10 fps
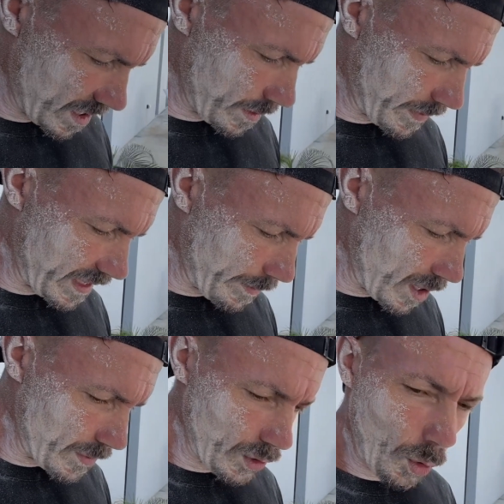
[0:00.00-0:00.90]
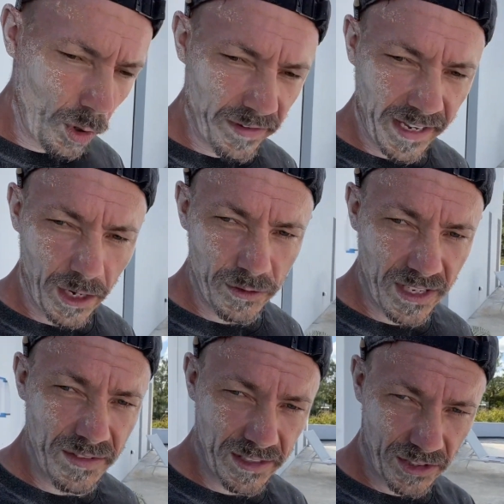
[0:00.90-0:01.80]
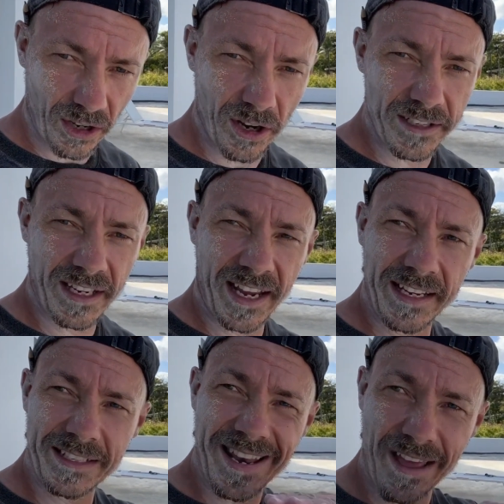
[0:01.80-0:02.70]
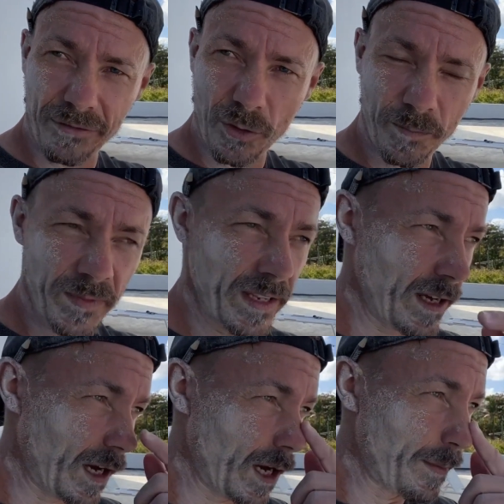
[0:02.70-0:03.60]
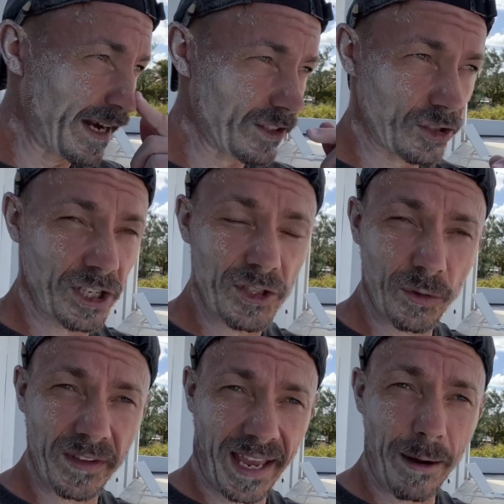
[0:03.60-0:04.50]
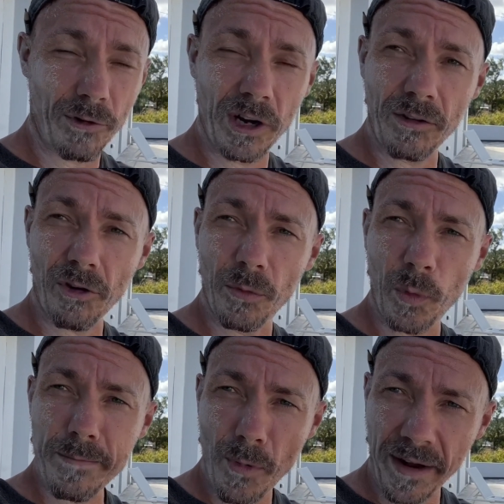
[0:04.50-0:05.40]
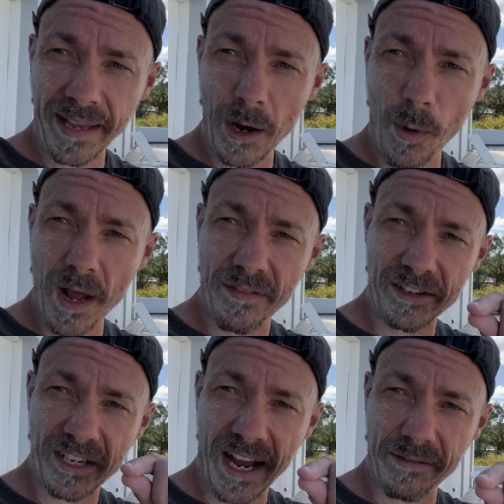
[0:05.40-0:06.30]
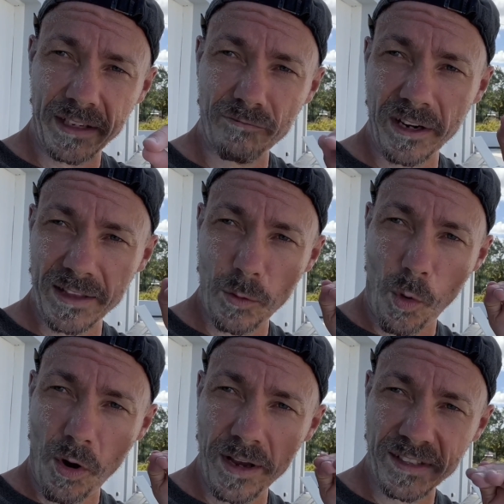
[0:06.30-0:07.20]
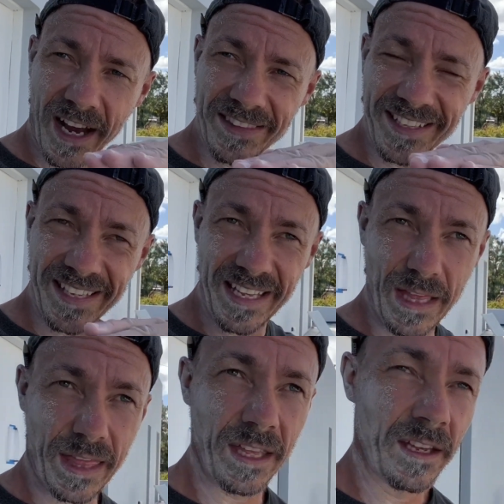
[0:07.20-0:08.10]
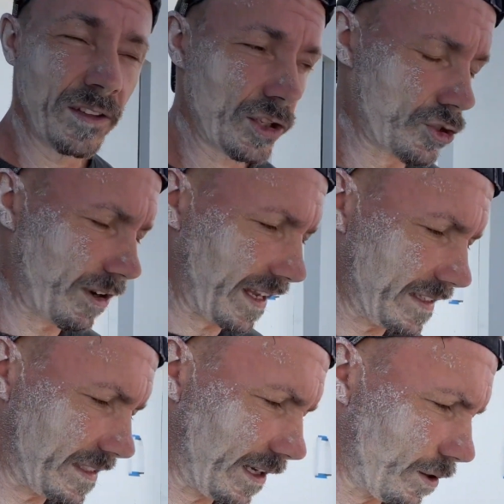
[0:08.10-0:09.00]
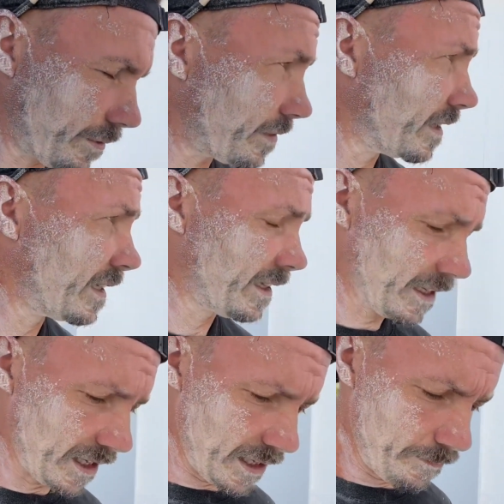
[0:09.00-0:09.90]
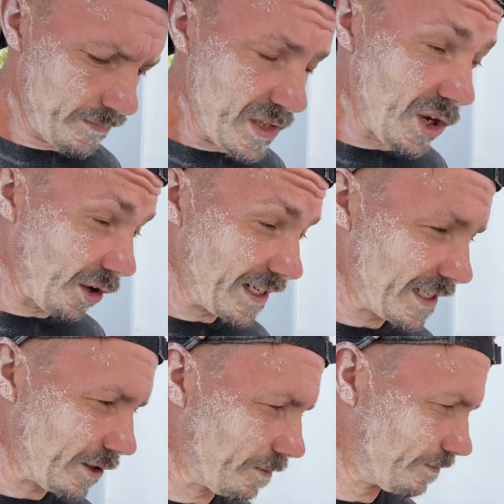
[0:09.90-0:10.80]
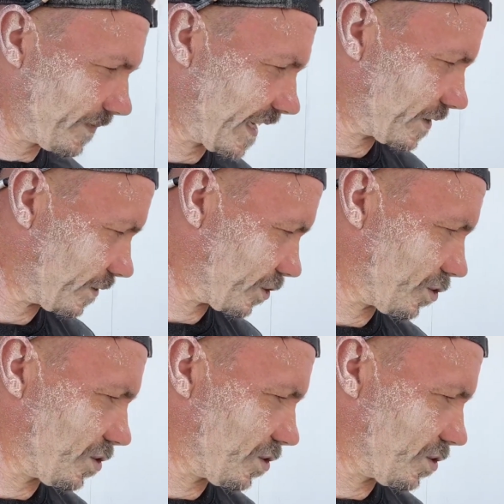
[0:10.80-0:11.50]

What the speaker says: But at the moment, all of it goes in this side and it's level. And as I showed you on the camera earlier on, we might get a way of actually running the wires underneath the track itself. Not ideal, that's for sure.